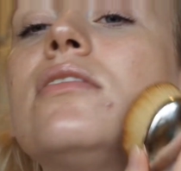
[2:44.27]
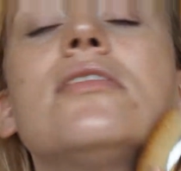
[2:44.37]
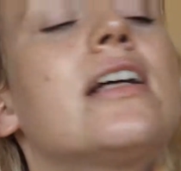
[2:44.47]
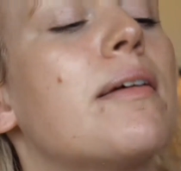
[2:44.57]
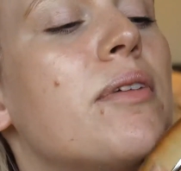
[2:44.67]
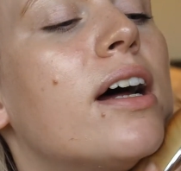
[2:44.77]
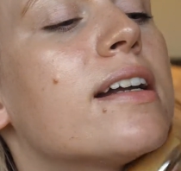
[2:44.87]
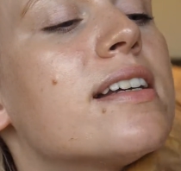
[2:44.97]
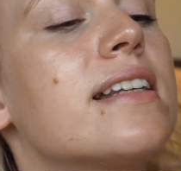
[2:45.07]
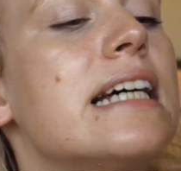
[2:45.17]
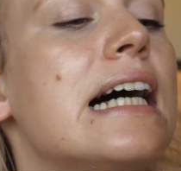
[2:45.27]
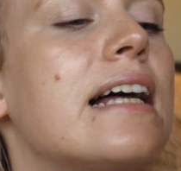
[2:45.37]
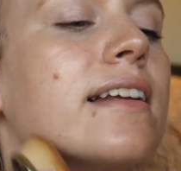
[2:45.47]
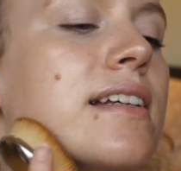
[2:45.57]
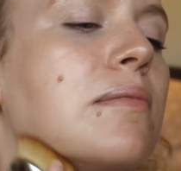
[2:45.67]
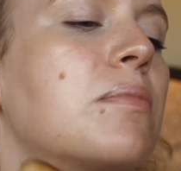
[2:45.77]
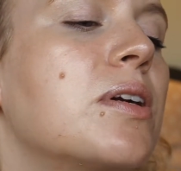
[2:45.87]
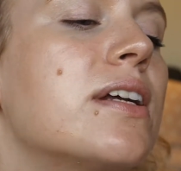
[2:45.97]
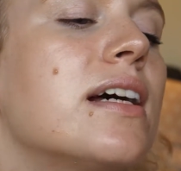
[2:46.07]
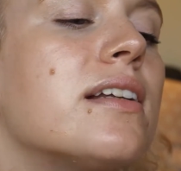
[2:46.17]
that I'm not as tan as I'm
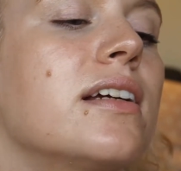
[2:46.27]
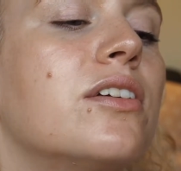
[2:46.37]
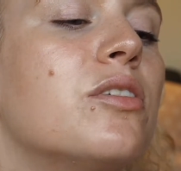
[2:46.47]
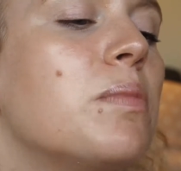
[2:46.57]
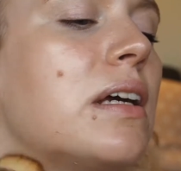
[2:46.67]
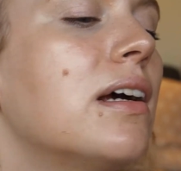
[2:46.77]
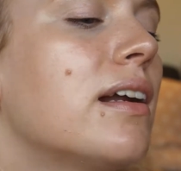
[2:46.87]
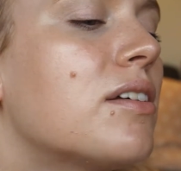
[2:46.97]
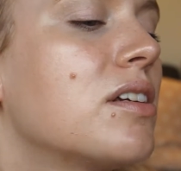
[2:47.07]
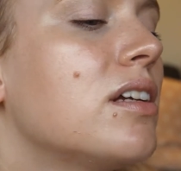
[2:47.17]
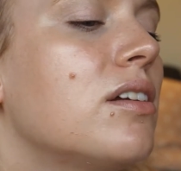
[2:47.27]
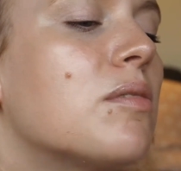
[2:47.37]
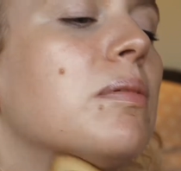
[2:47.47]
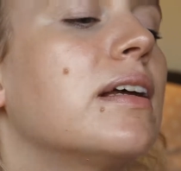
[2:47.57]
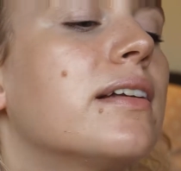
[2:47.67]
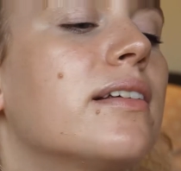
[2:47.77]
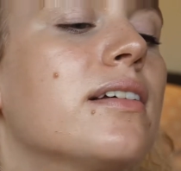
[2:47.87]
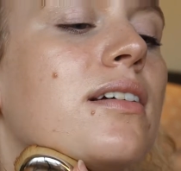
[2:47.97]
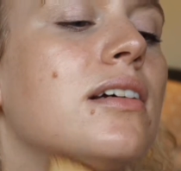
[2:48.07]
pretending to be, and as I need to blend